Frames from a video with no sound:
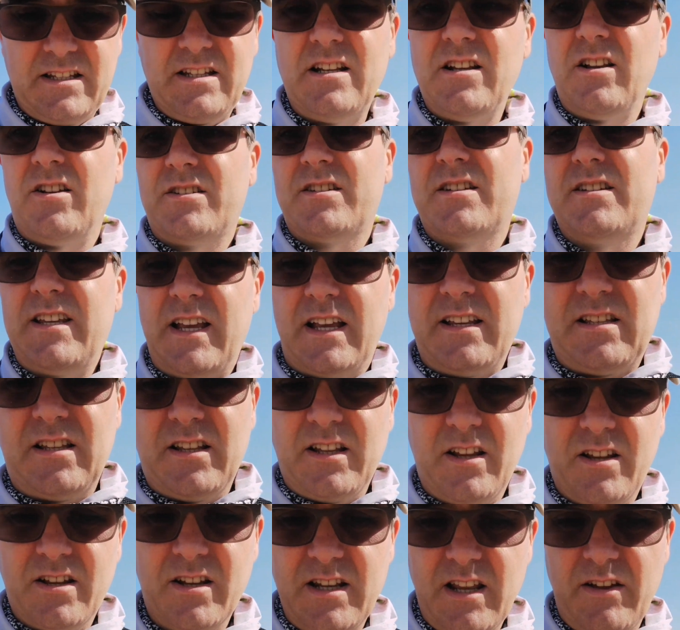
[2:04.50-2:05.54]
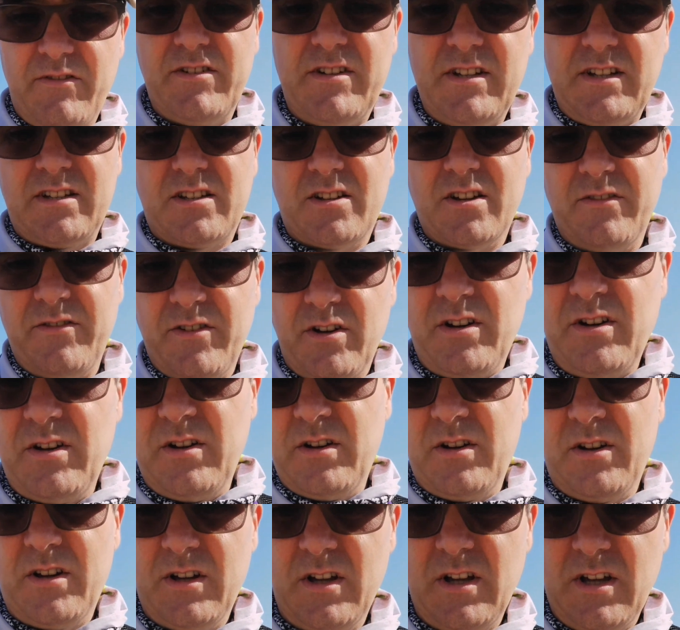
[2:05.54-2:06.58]
they did lots of tests and they could never discover
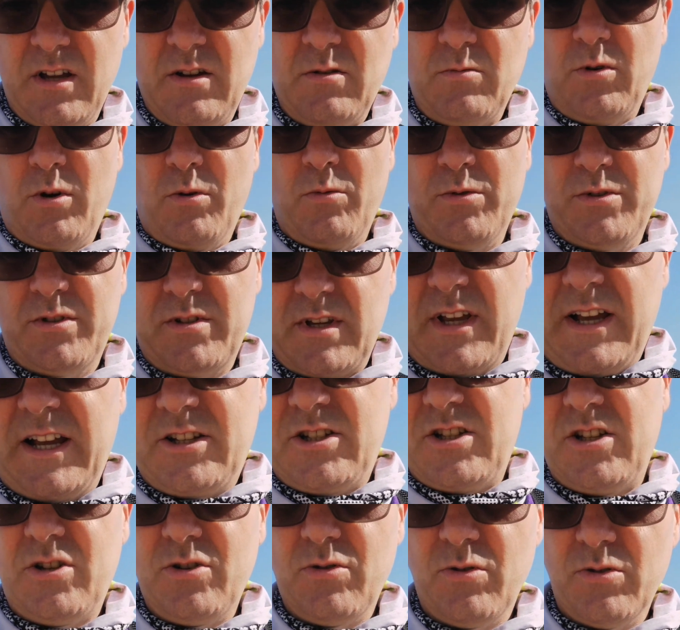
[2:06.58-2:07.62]
what was actually